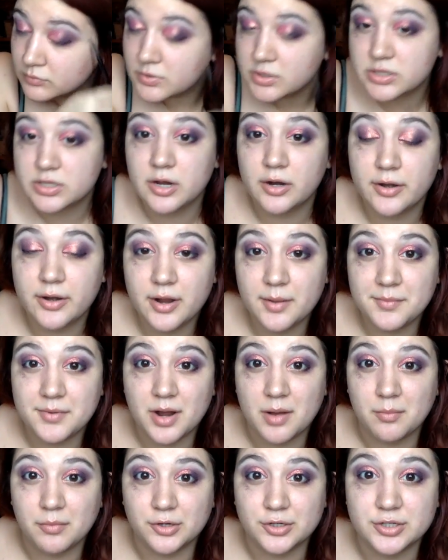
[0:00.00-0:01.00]
Sorry I'm
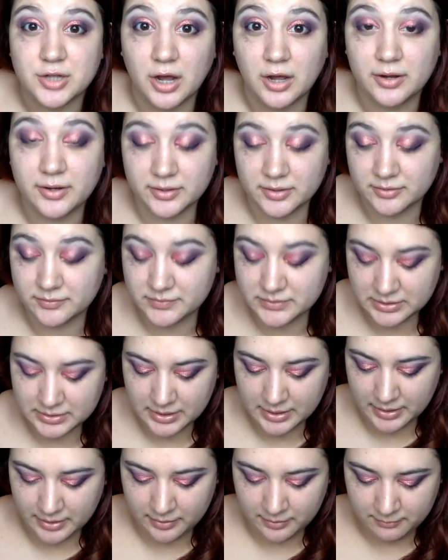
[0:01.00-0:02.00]
not more talkative
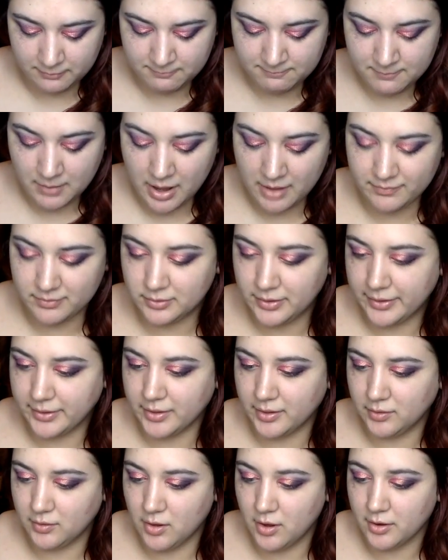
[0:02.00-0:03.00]
today. I have like
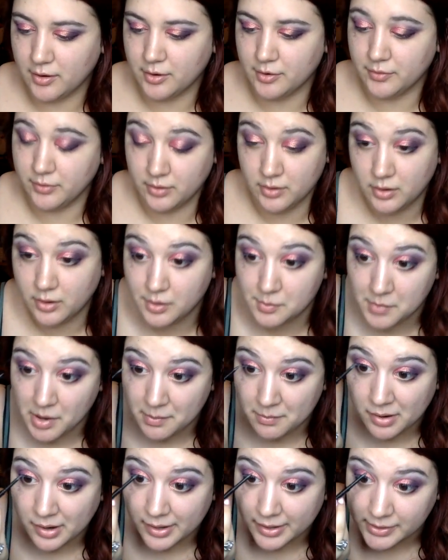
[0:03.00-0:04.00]
a lot going on in my
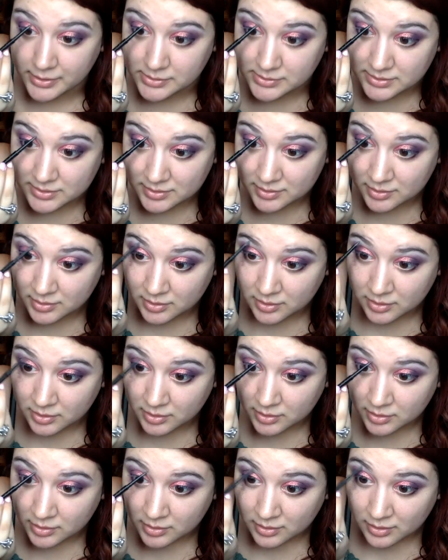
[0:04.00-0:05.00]
mind.
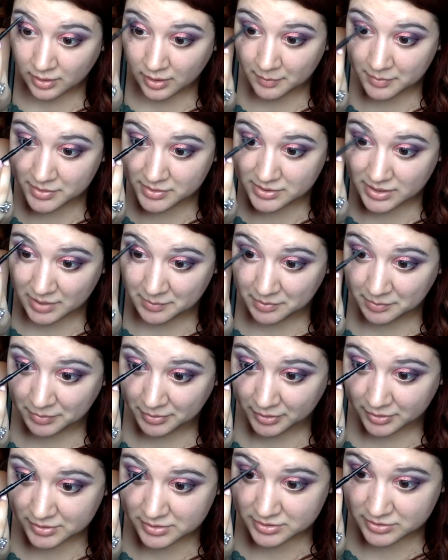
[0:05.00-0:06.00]
I'm the type of
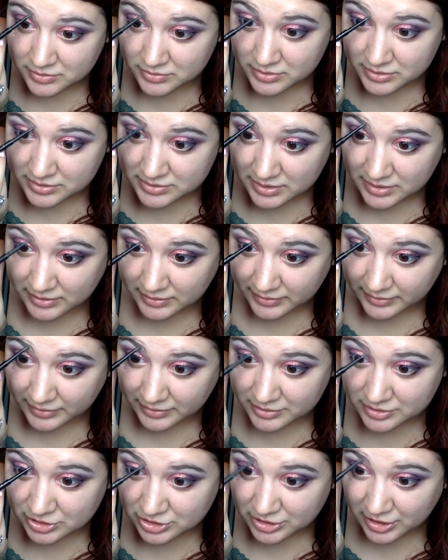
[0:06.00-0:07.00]
person who just kind of like
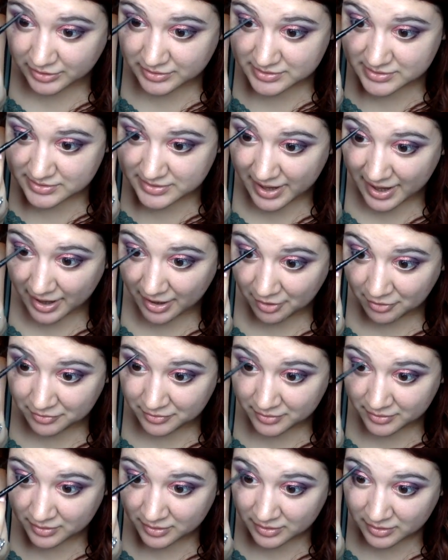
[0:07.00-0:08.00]
shuts
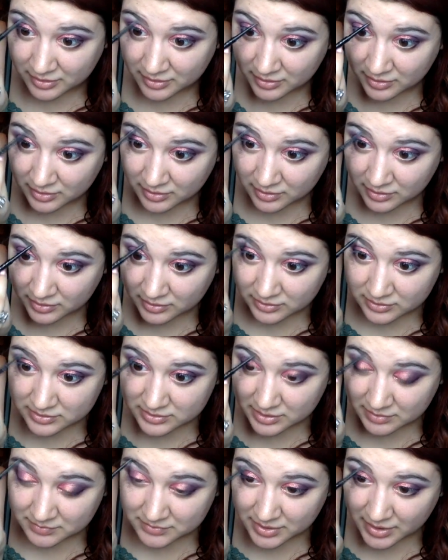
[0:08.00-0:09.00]
down
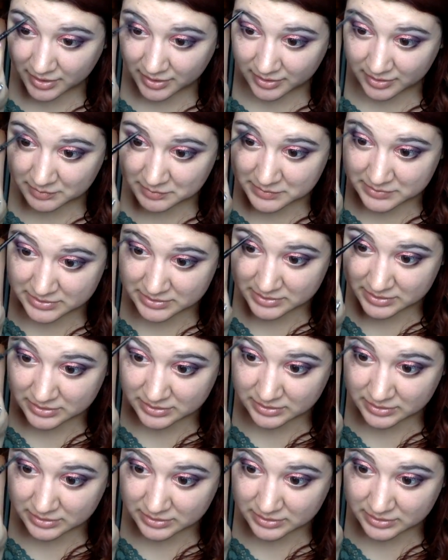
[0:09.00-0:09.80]
sometimes.